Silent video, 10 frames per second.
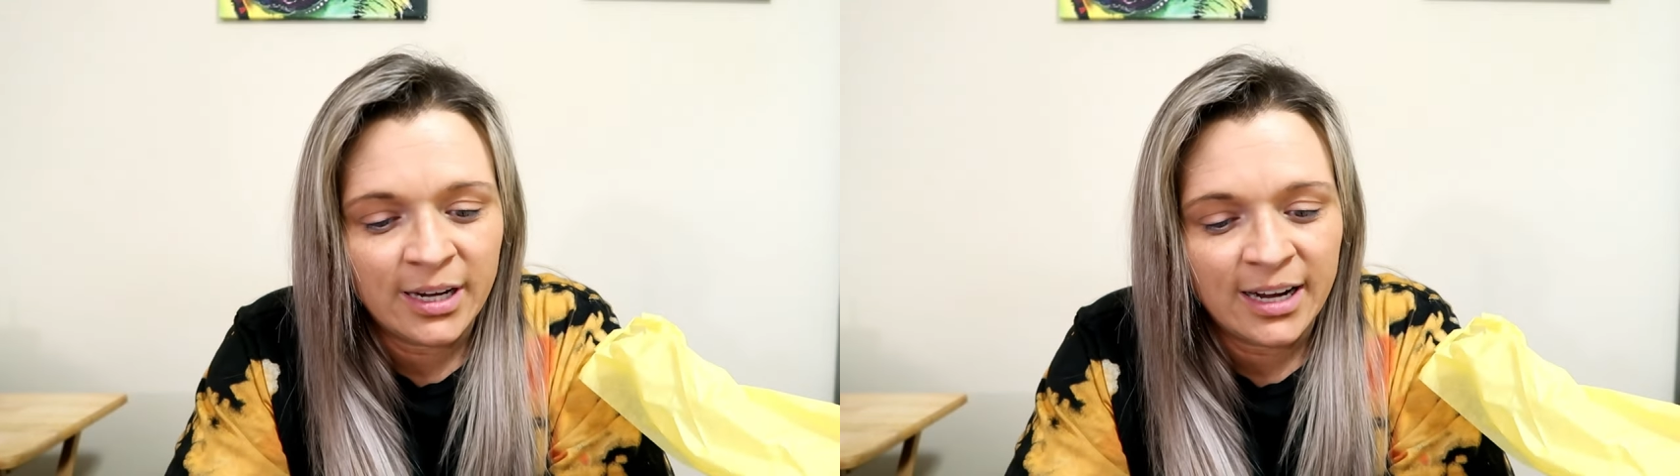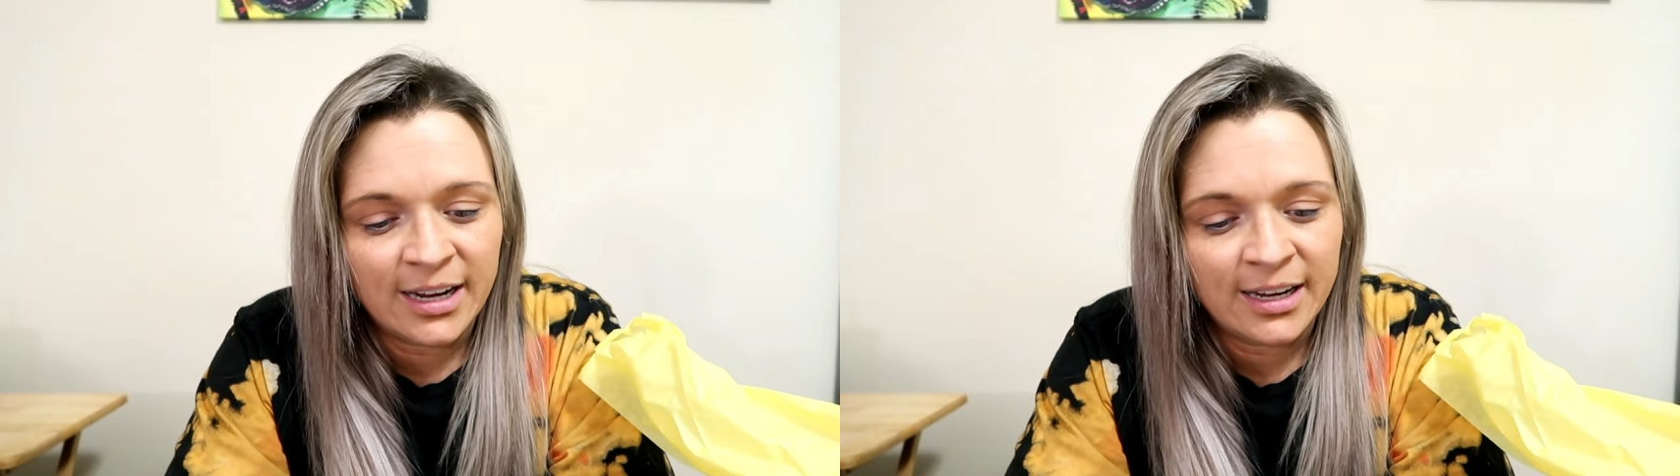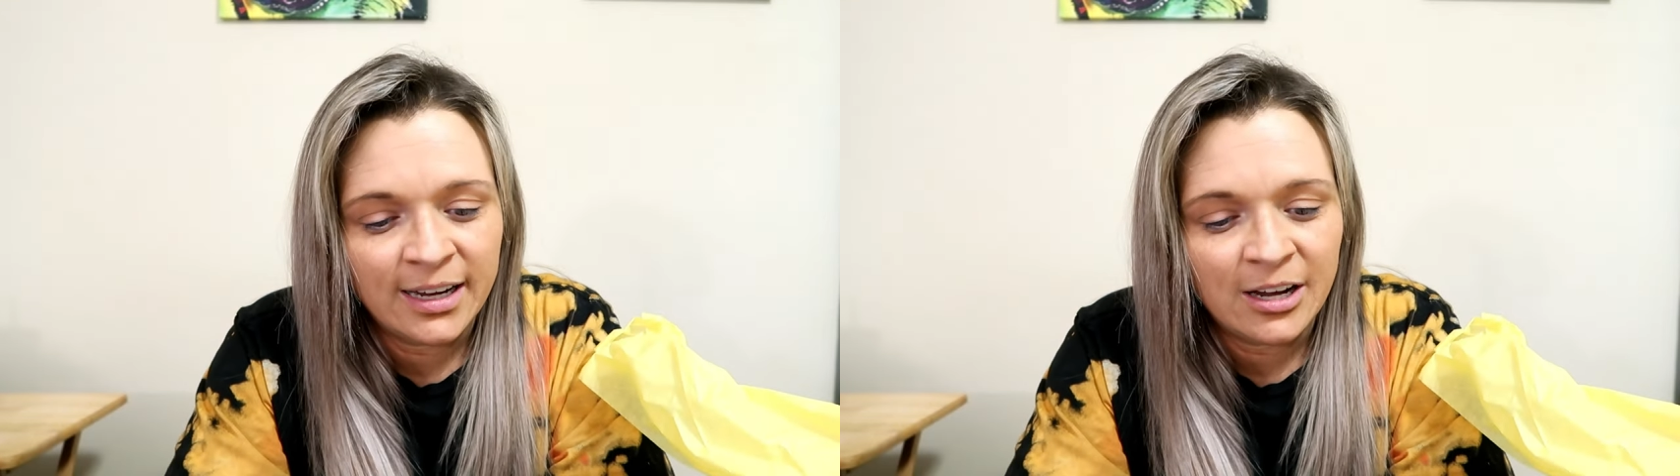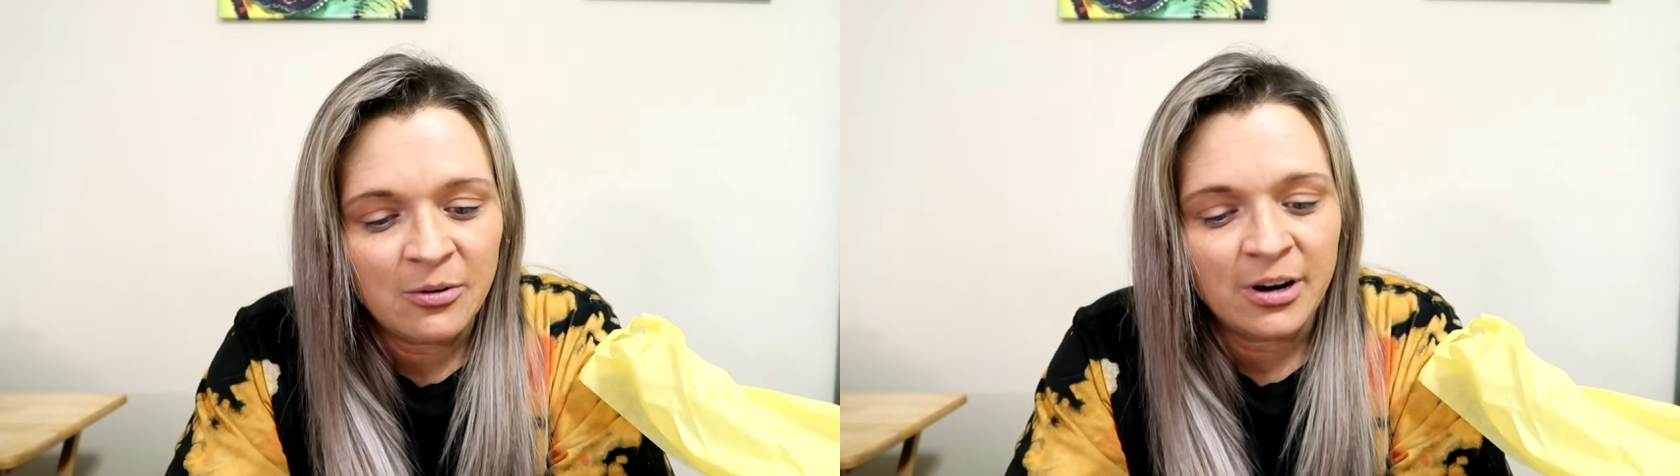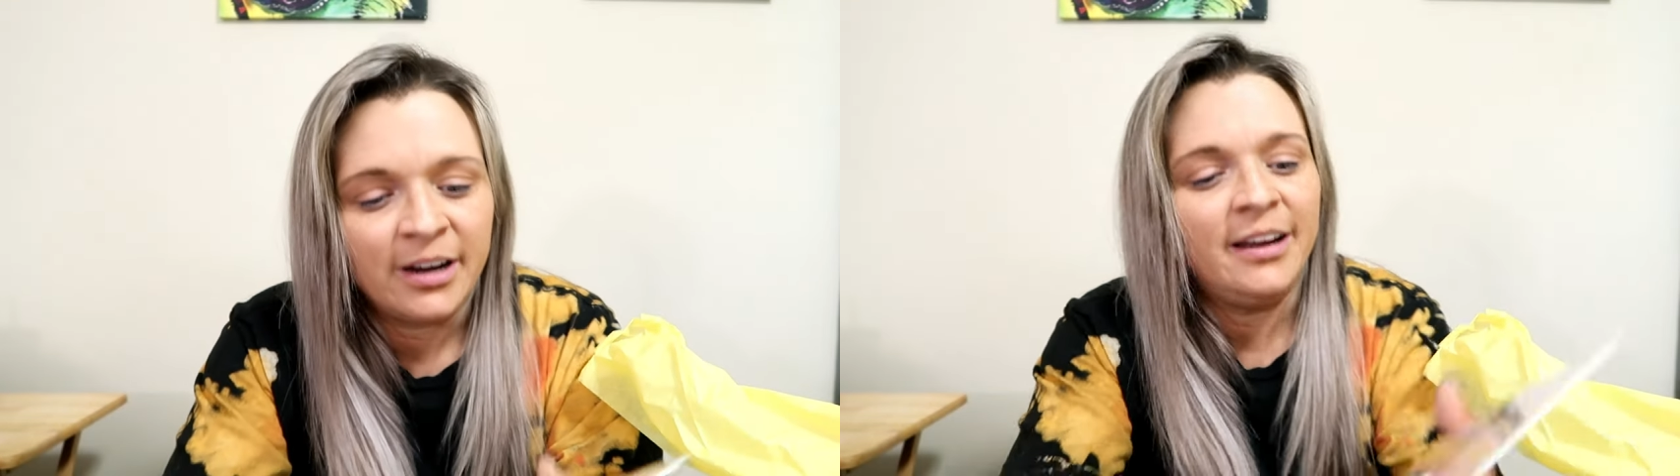hi,
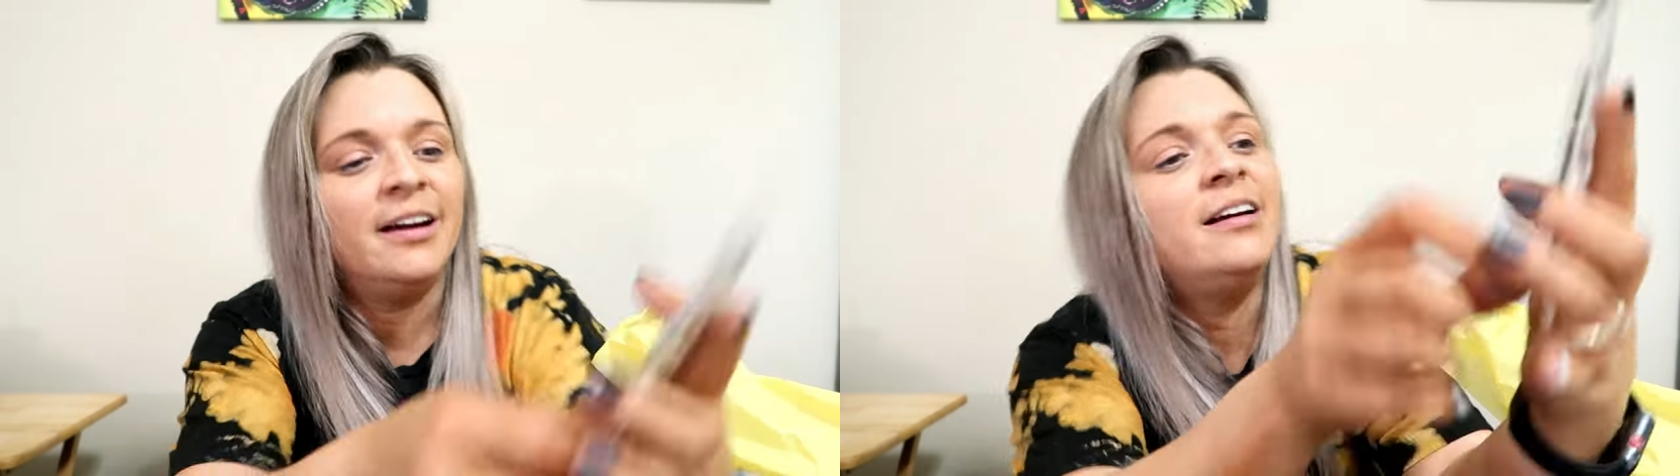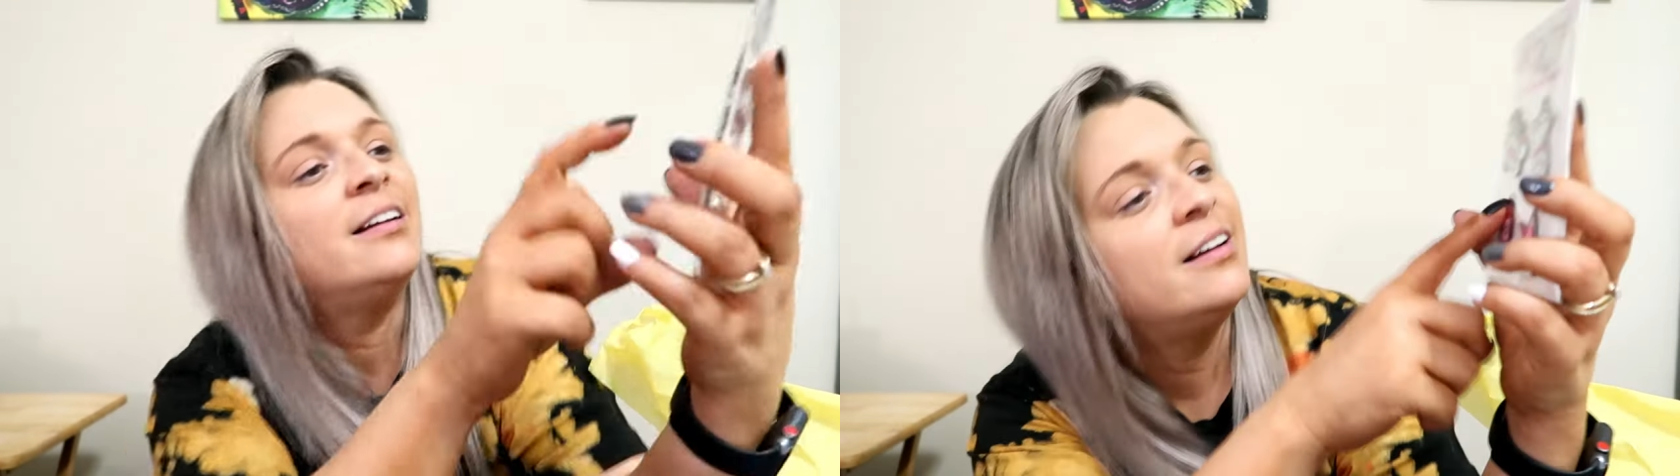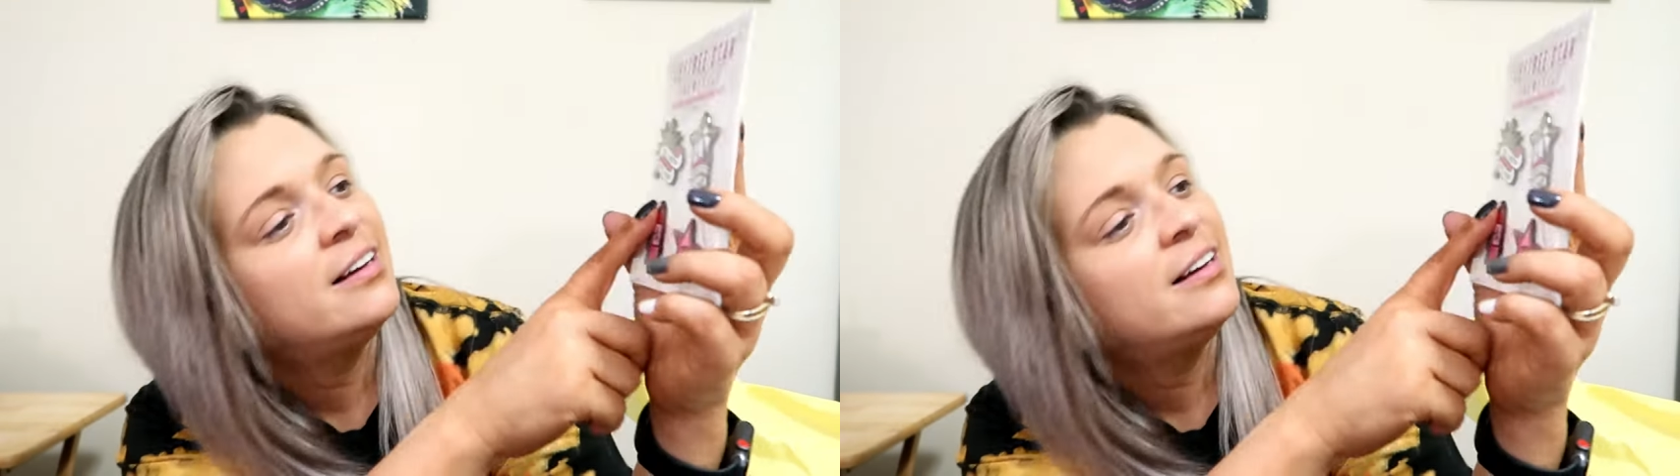how are ya?